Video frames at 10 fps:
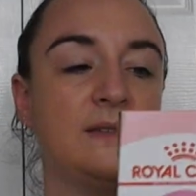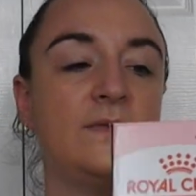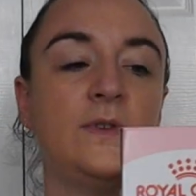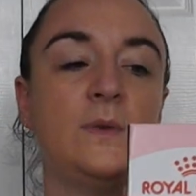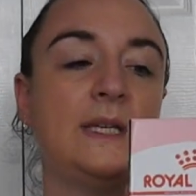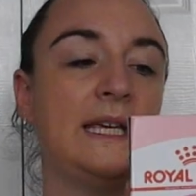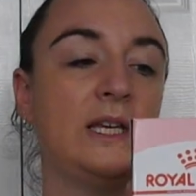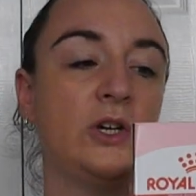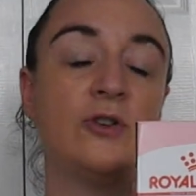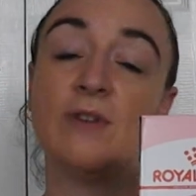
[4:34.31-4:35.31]
food
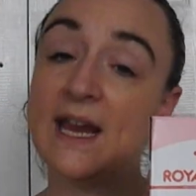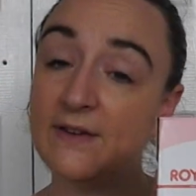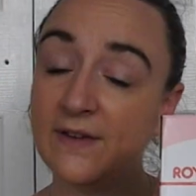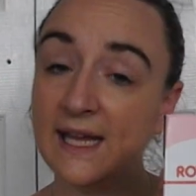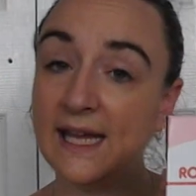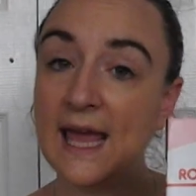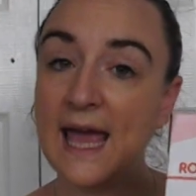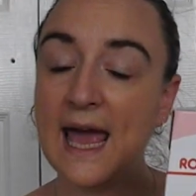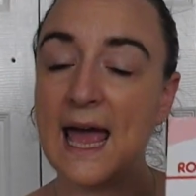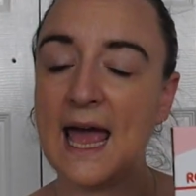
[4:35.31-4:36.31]
in gravy.
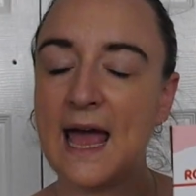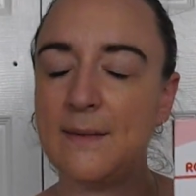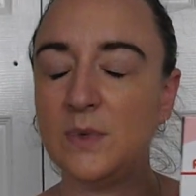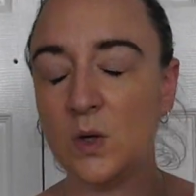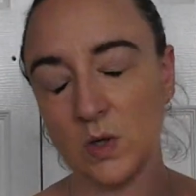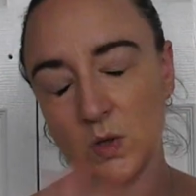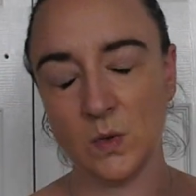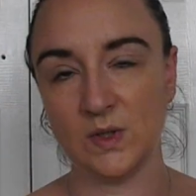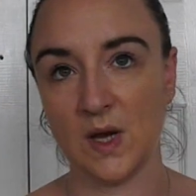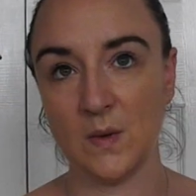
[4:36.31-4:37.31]
You can
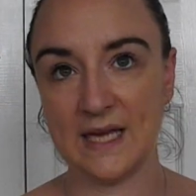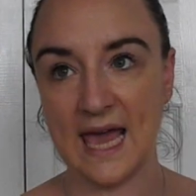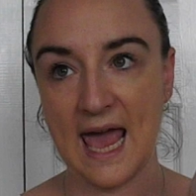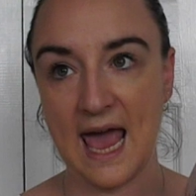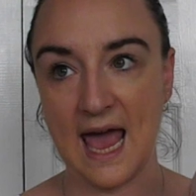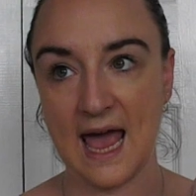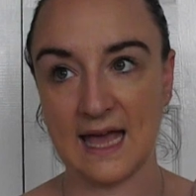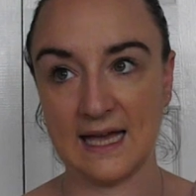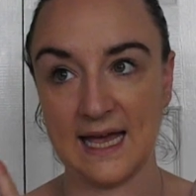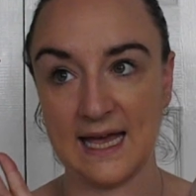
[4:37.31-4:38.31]
also get
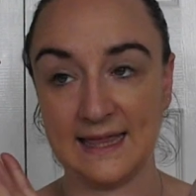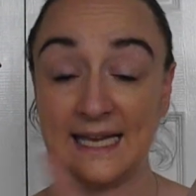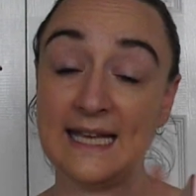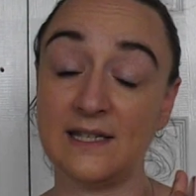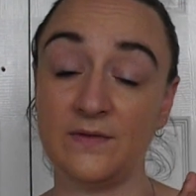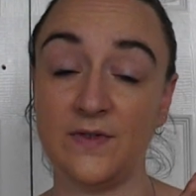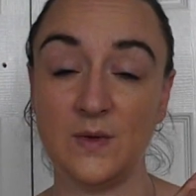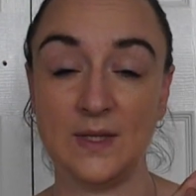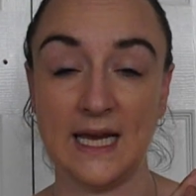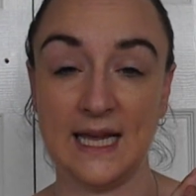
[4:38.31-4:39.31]
the kitten
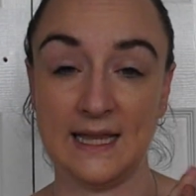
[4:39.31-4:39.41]
food,